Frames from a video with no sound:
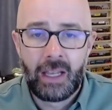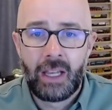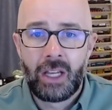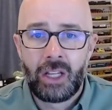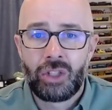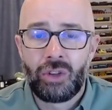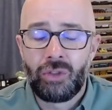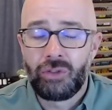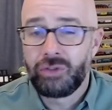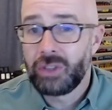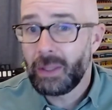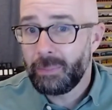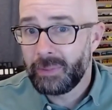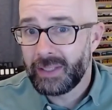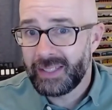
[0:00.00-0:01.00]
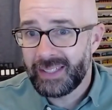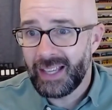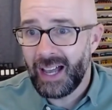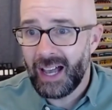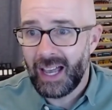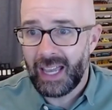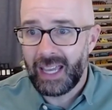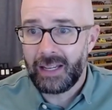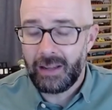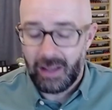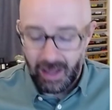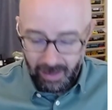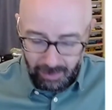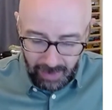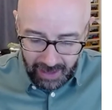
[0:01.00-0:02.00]
to flip the sign,
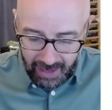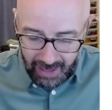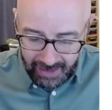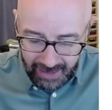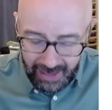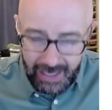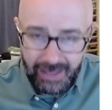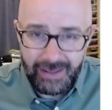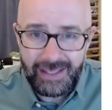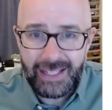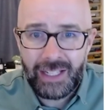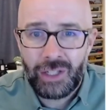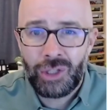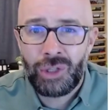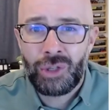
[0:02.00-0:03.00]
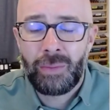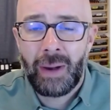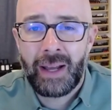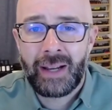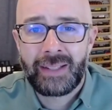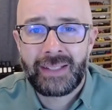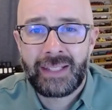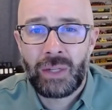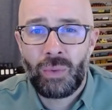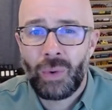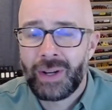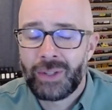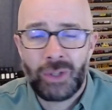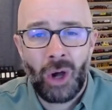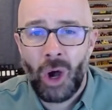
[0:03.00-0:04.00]
because again, T2 minus
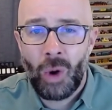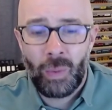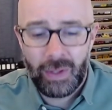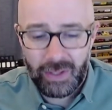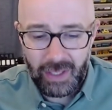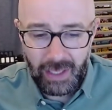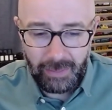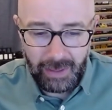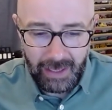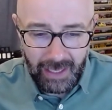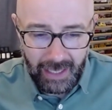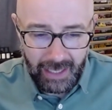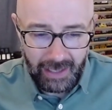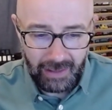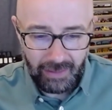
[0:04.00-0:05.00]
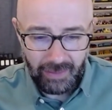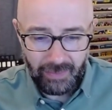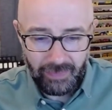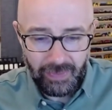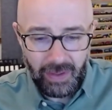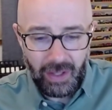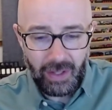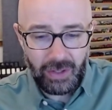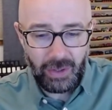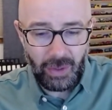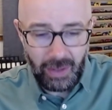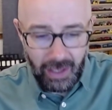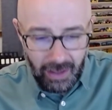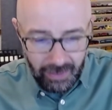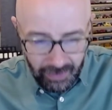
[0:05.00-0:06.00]
T1 is always going to be negative. So
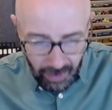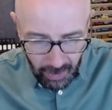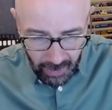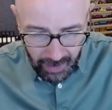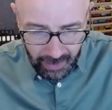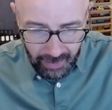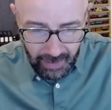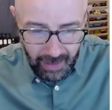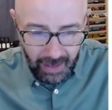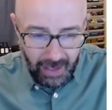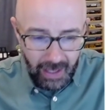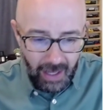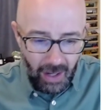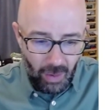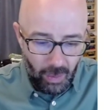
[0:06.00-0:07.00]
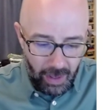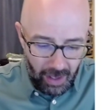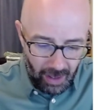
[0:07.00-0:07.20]
therefore, we are